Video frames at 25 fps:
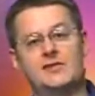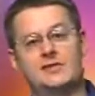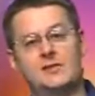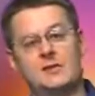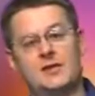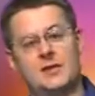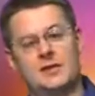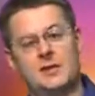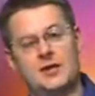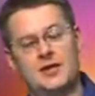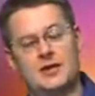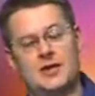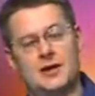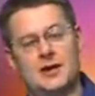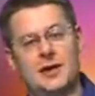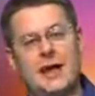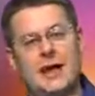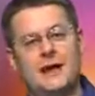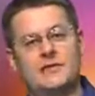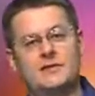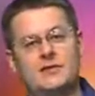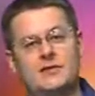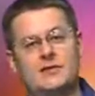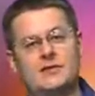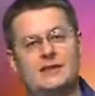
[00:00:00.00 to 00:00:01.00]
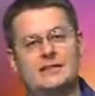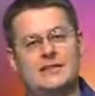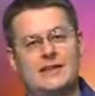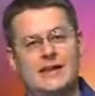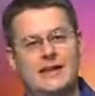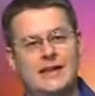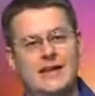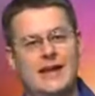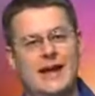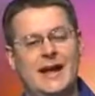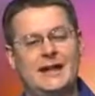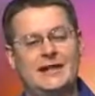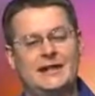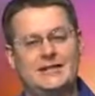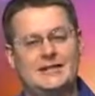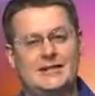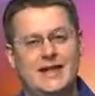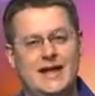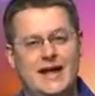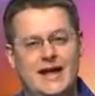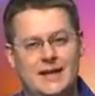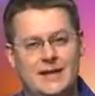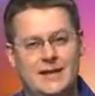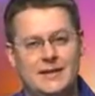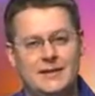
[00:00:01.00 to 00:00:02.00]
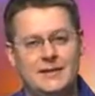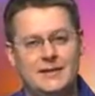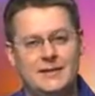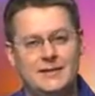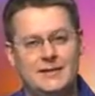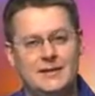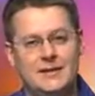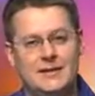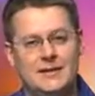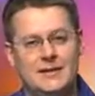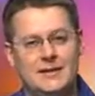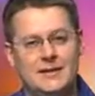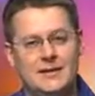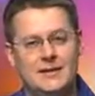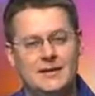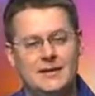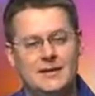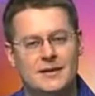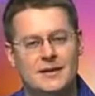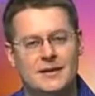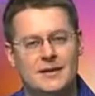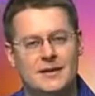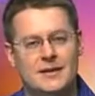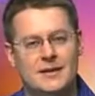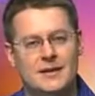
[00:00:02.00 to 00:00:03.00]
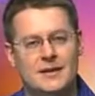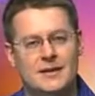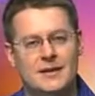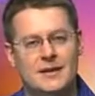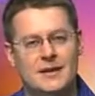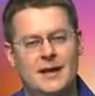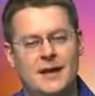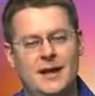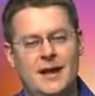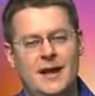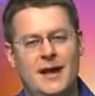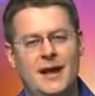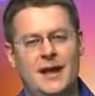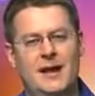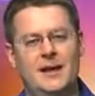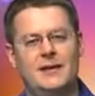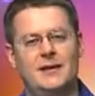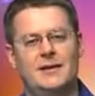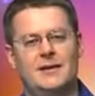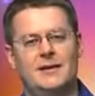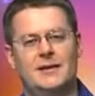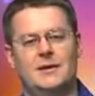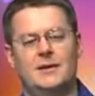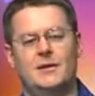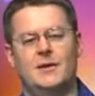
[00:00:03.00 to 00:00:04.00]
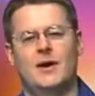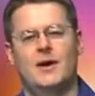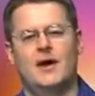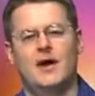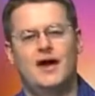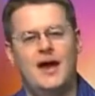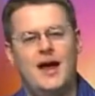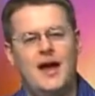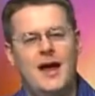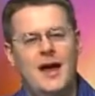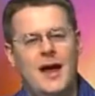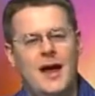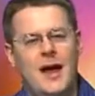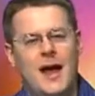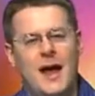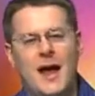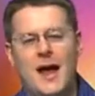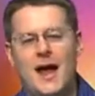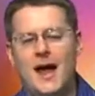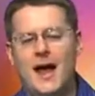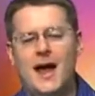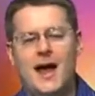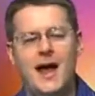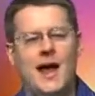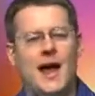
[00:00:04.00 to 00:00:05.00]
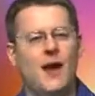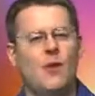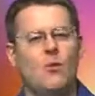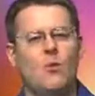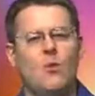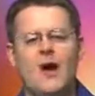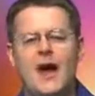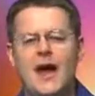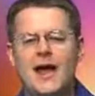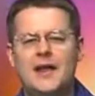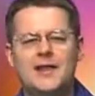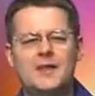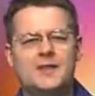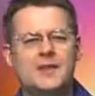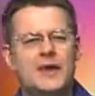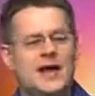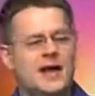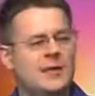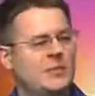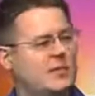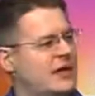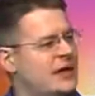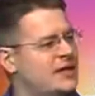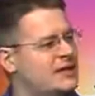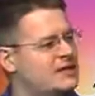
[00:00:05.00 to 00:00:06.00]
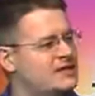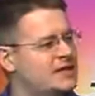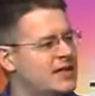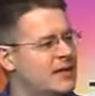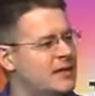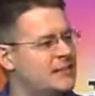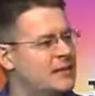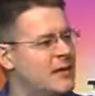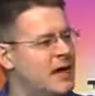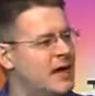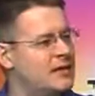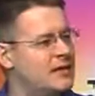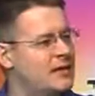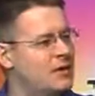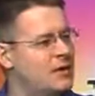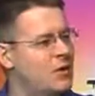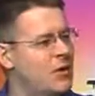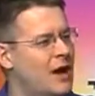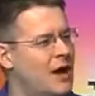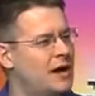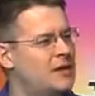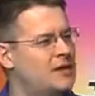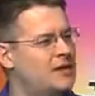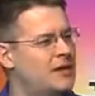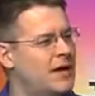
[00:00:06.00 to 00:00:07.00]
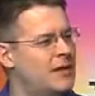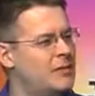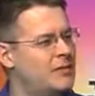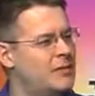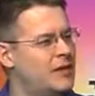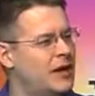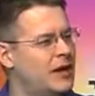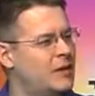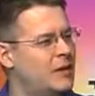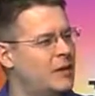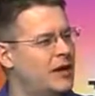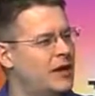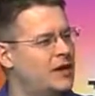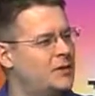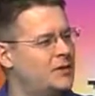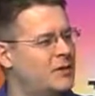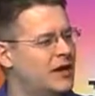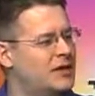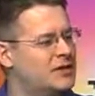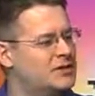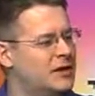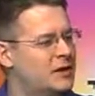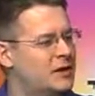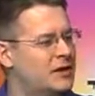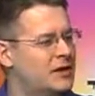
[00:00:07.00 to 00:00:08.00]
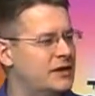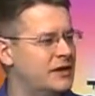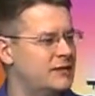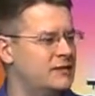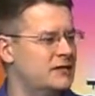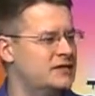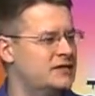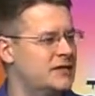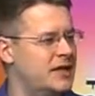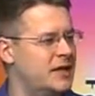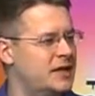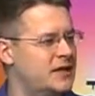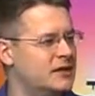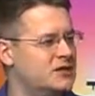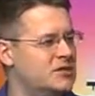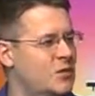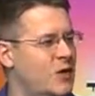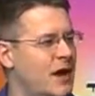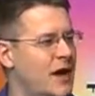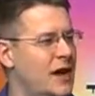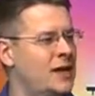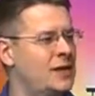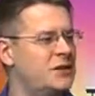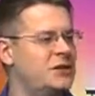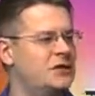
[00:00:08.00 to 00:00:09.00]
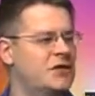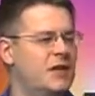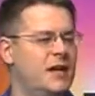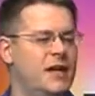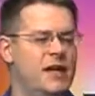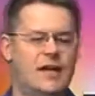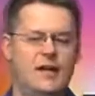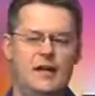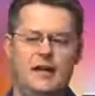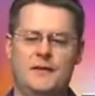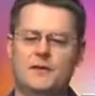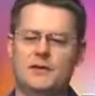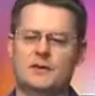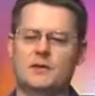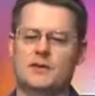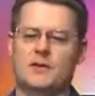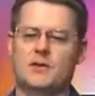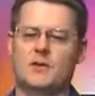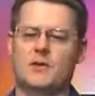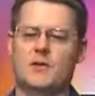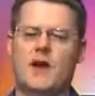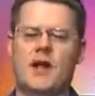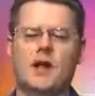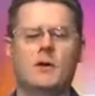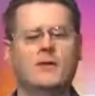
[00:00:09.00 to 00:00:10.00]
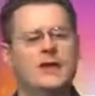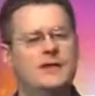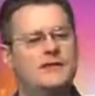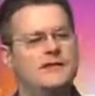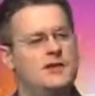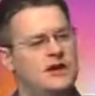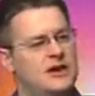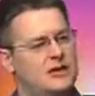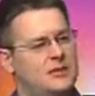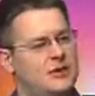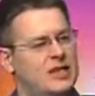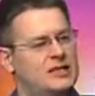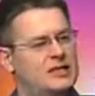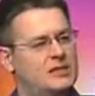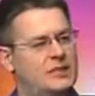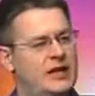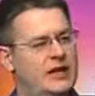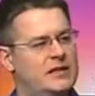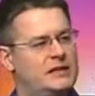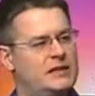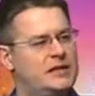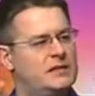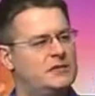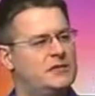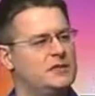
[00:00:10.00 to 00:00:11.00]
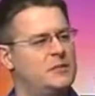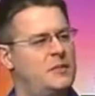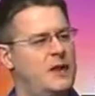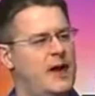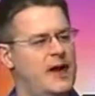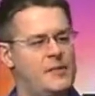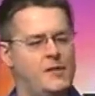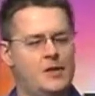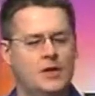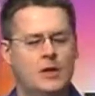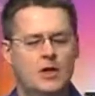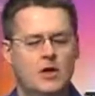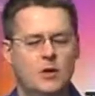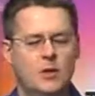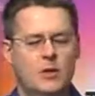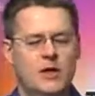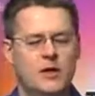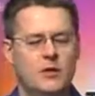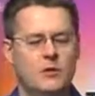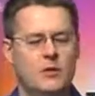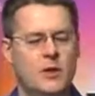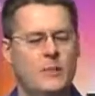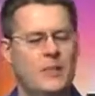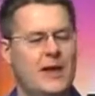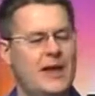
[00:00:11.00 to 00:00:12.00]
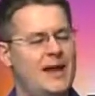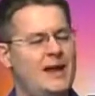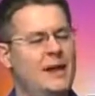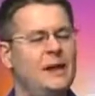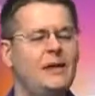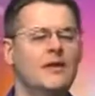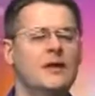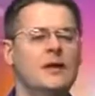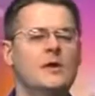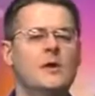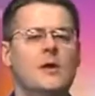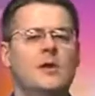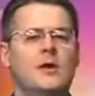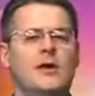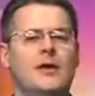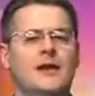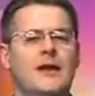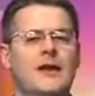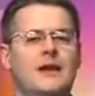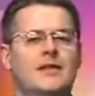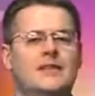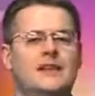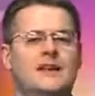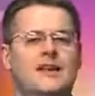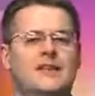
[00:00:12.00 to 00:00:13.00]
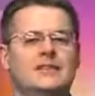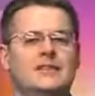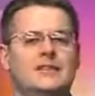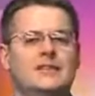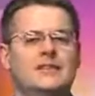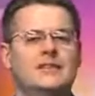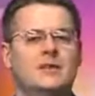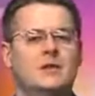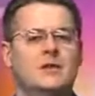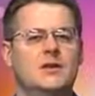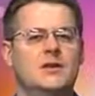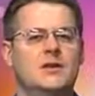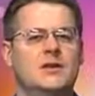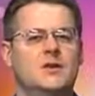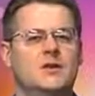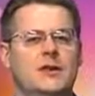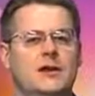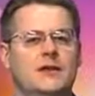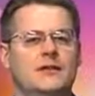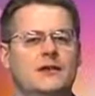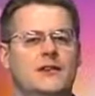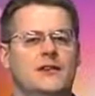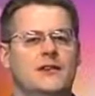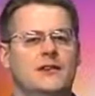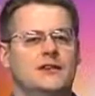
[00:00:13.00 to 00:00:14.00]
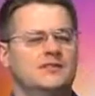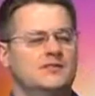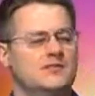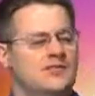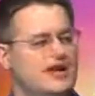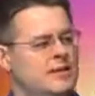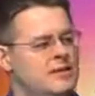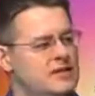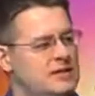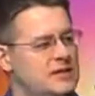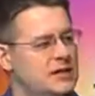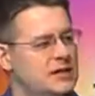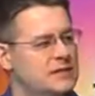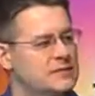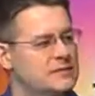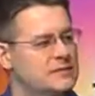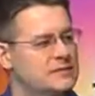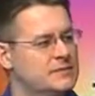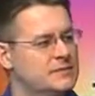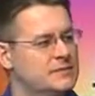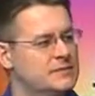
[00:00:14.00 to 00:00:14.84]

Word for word: angel coming along afterwards saying, yeah, he's dead, and I, Why do you not apply the same method? Why do you not apply, why do you apply totally different standards? Why do you say, if it's the Quran, we have to harmonize the passage? If it's the Bible, we can rip anything we want out of context, totally ignore everything else the Bible says?